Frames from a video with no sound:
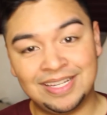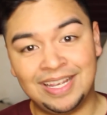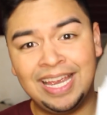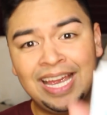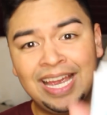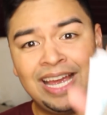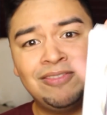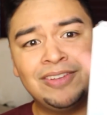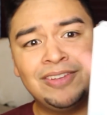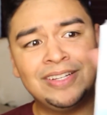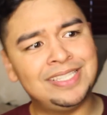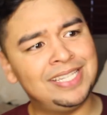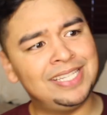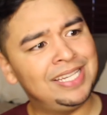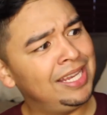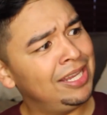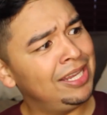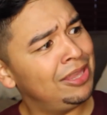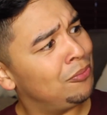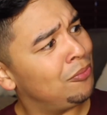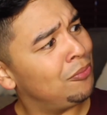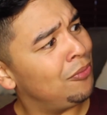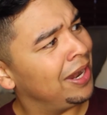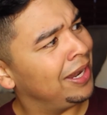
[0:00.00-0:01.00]
I have a
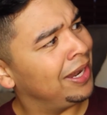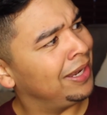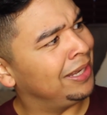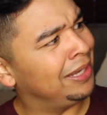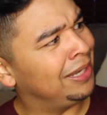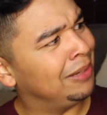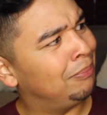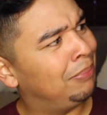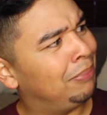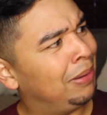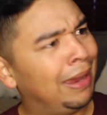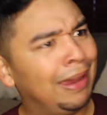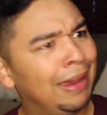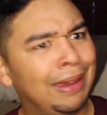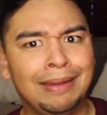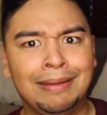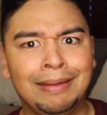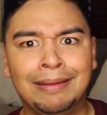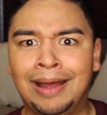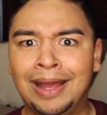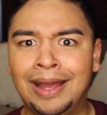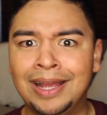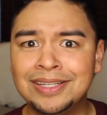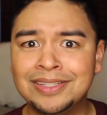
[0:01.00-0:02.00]
teeth whitening
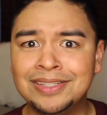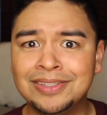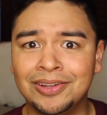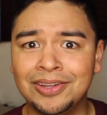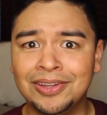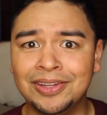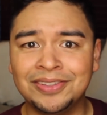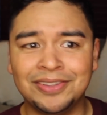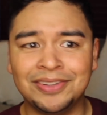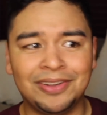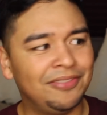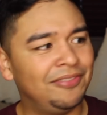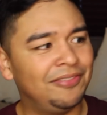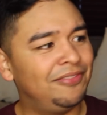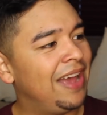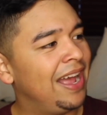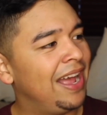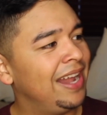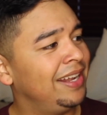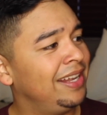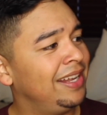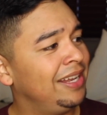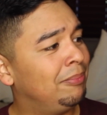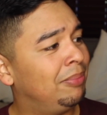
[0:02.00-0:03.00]
pen. I saw this on
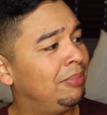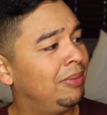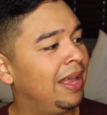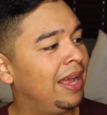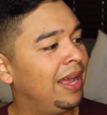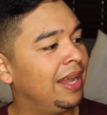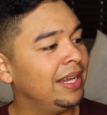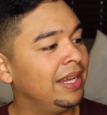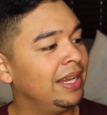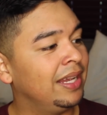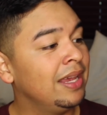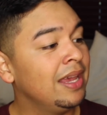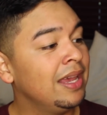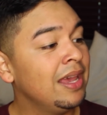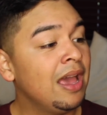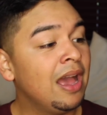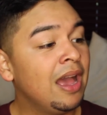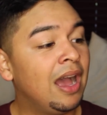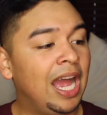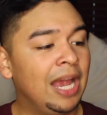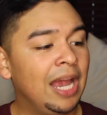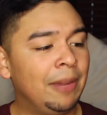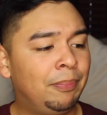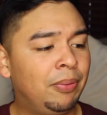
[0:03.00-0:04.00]
Vanity Planet.
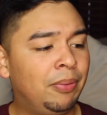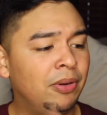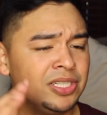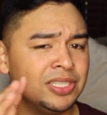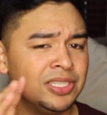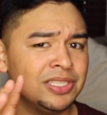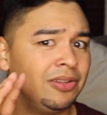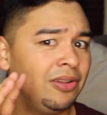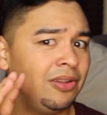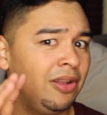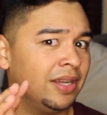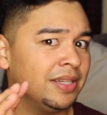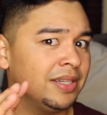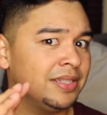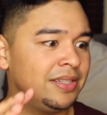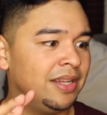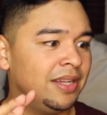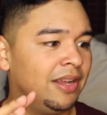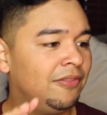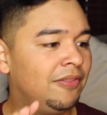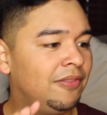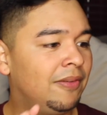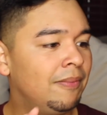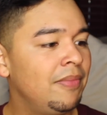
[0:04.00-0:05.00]
I purchased a lot of
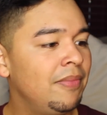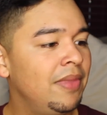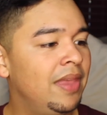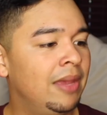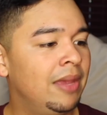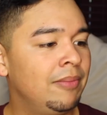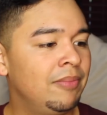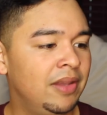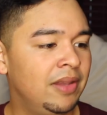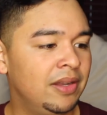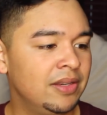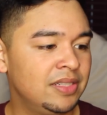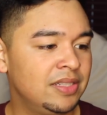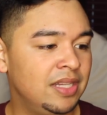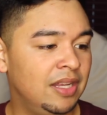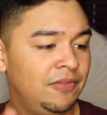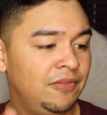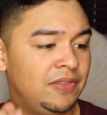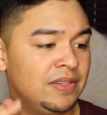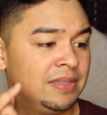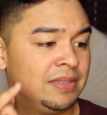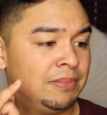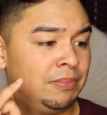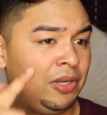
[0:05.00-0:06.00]
stuff from them. Their stuff
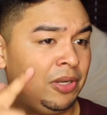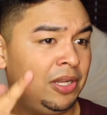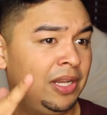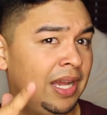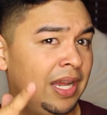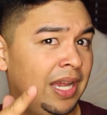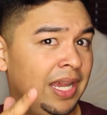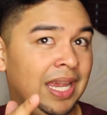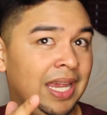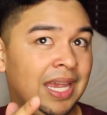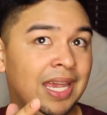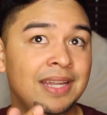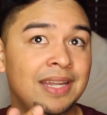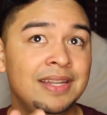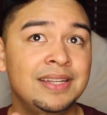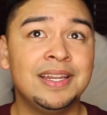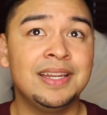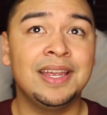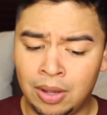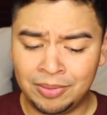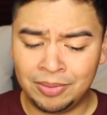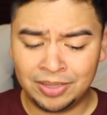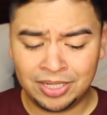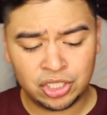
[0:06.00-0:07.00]
is pretty high end.
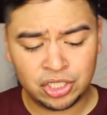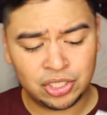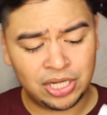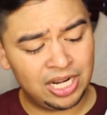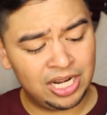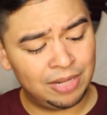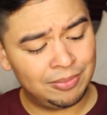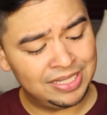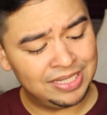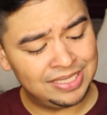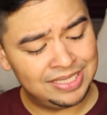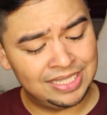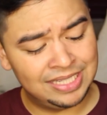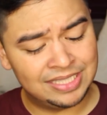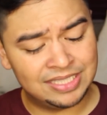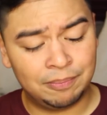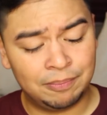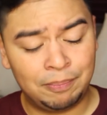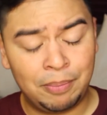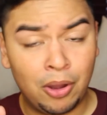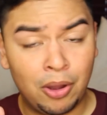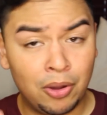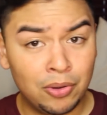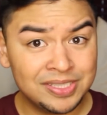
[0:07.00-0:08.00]
I'm gonna try it on my teeth.
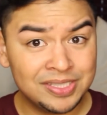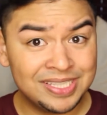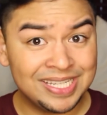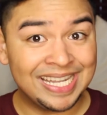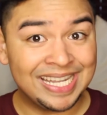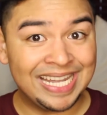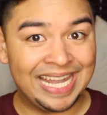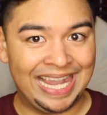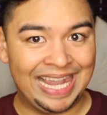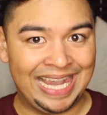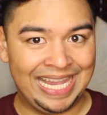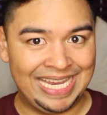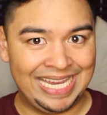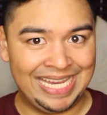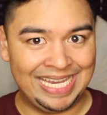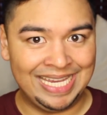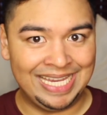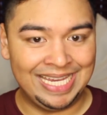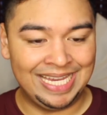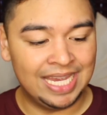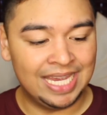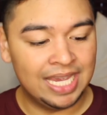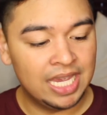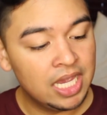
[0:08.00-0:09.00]

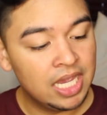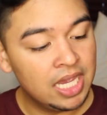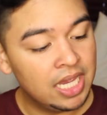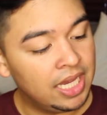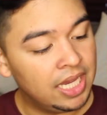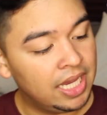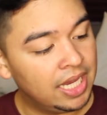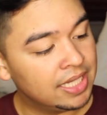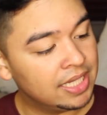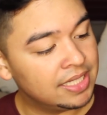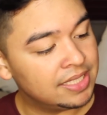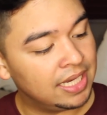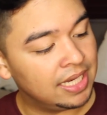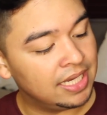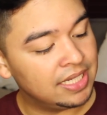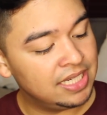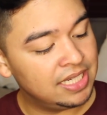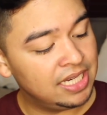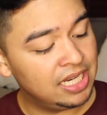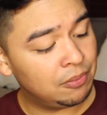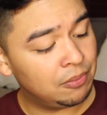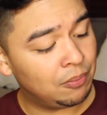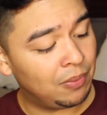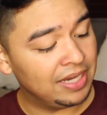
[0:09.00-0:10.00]
Supposedly, it's a
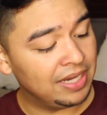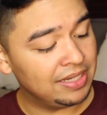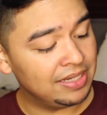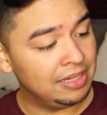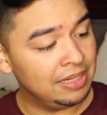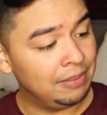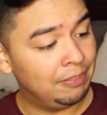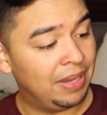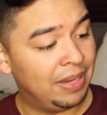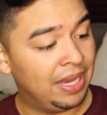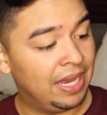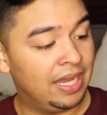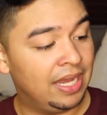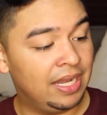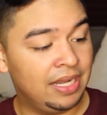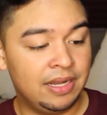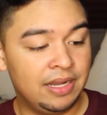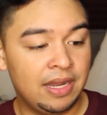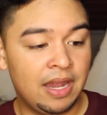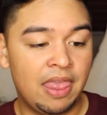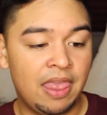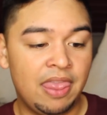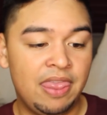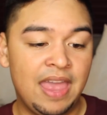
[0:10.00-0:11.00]
teeth whitening pen
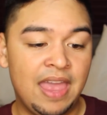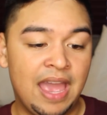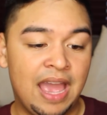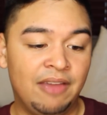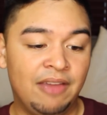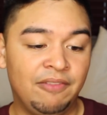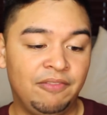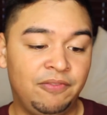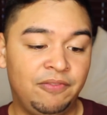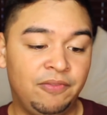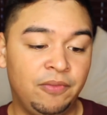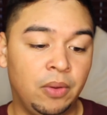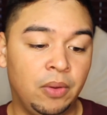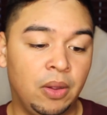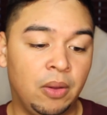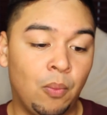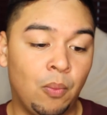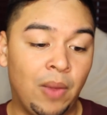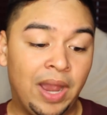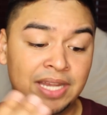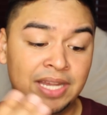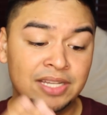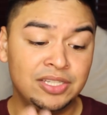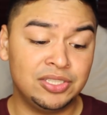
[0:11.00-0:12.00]
that
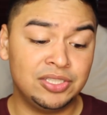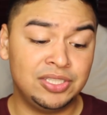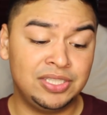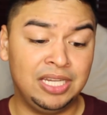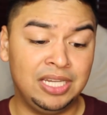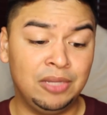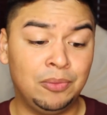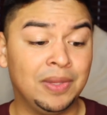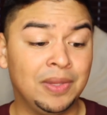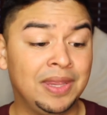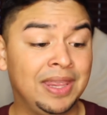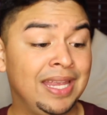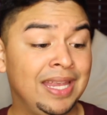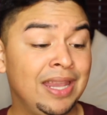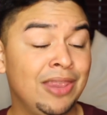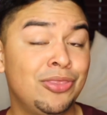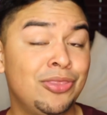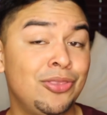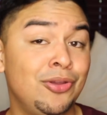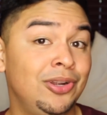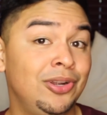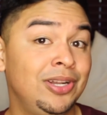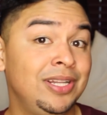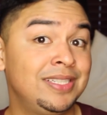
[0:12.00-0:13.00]
whitens your teeth within
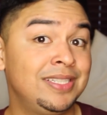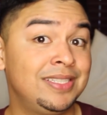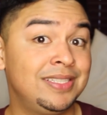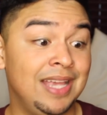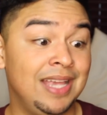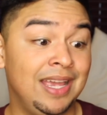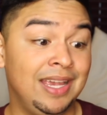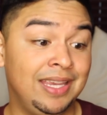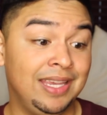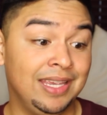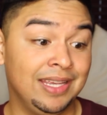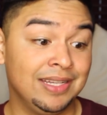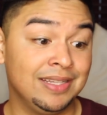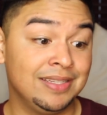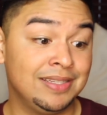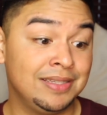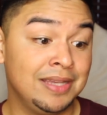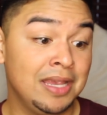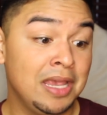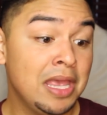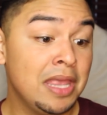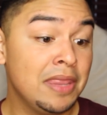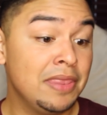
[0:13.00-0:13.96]
30 seconds.